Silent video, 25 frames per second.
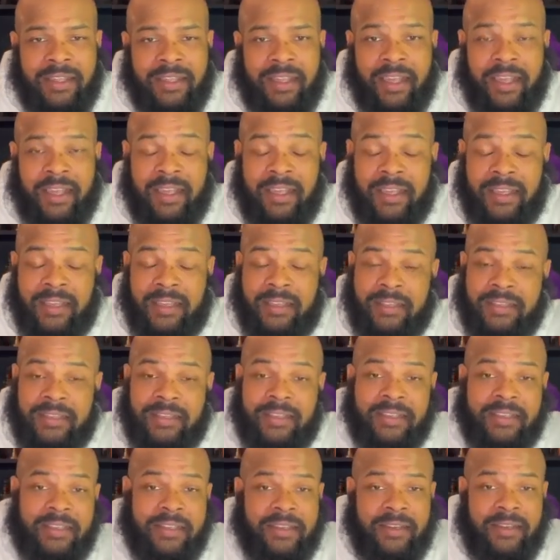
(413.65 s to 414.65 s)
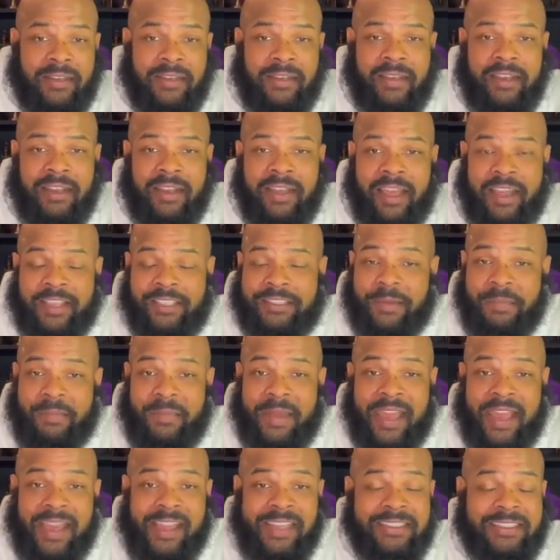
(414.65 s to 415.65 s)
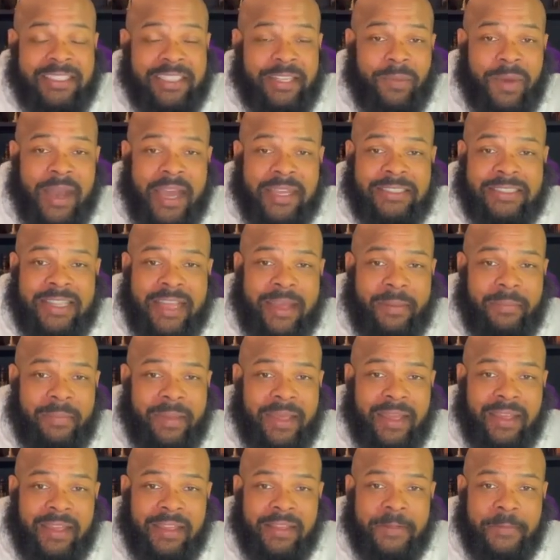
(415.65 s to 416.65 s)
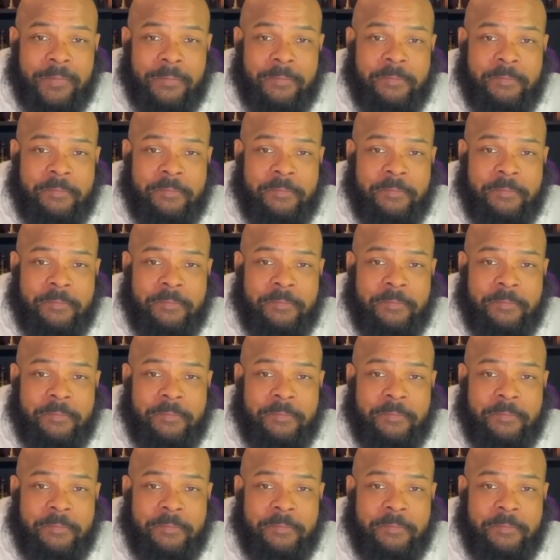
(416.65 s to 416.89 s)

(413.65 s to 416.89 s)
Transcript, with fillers: and it's amazing to watch that man.